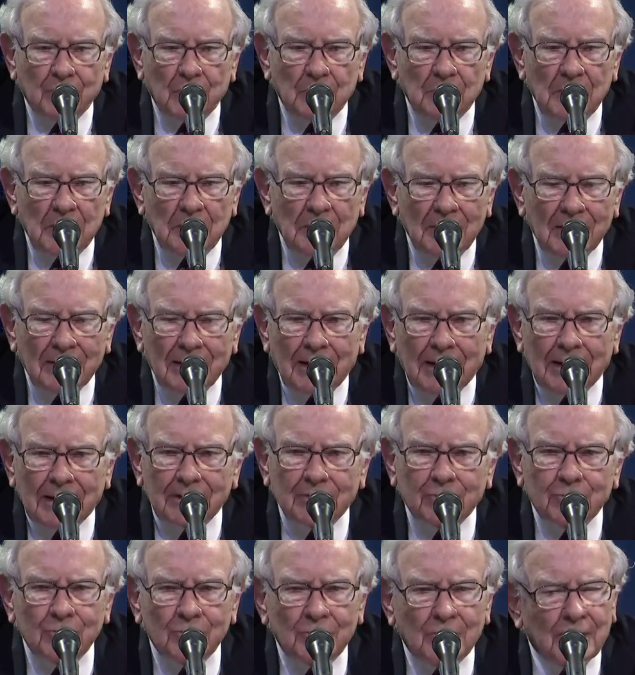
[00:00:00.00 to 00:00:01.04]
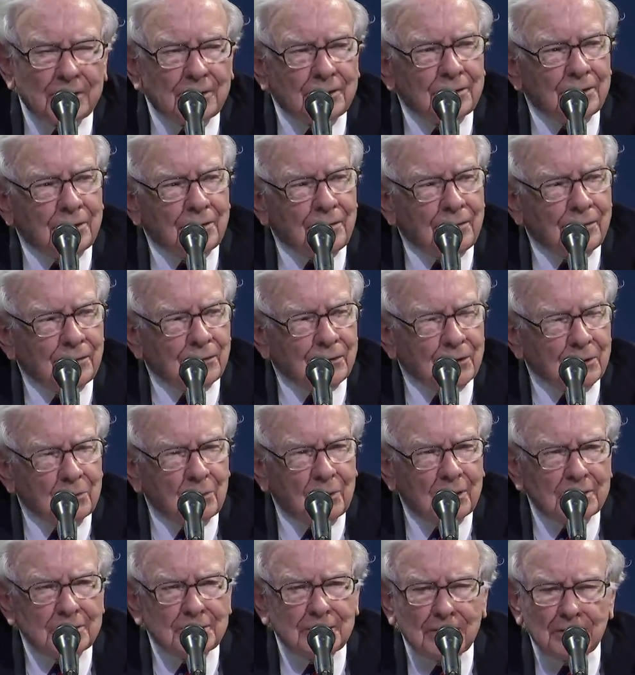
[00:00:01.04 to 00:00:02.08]
would be like
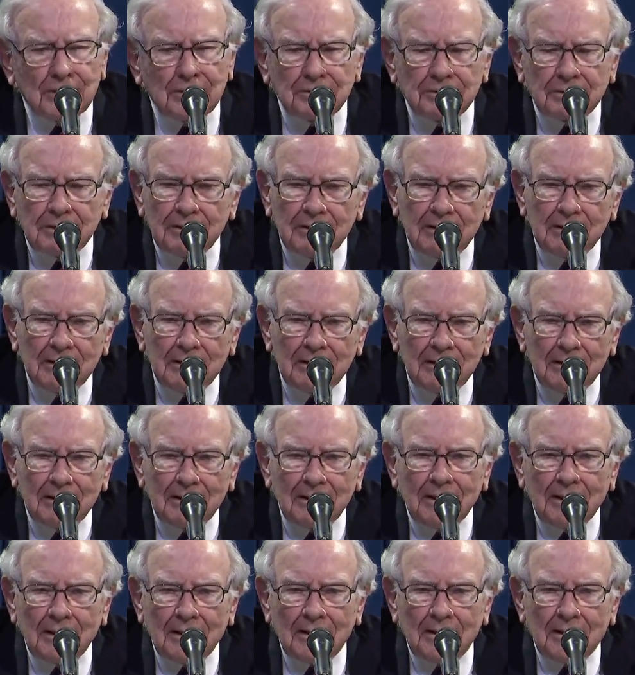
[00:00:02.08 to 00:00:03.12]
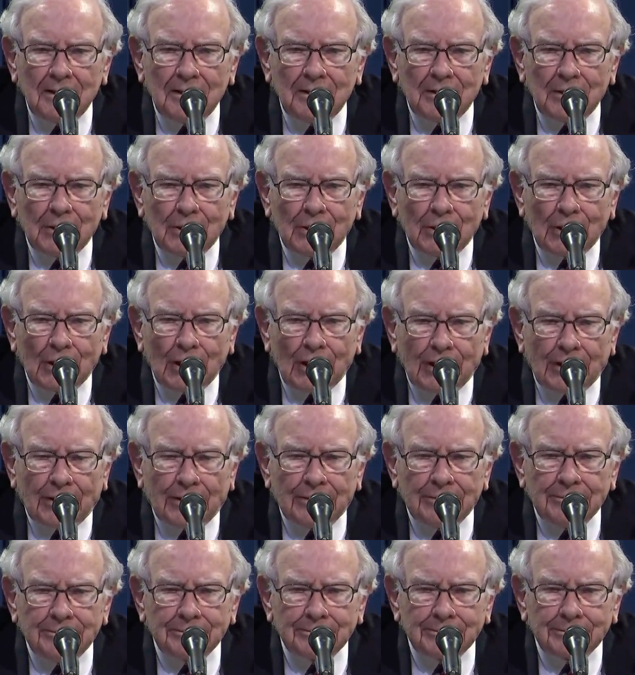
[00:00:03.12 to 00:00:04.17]
231 years later,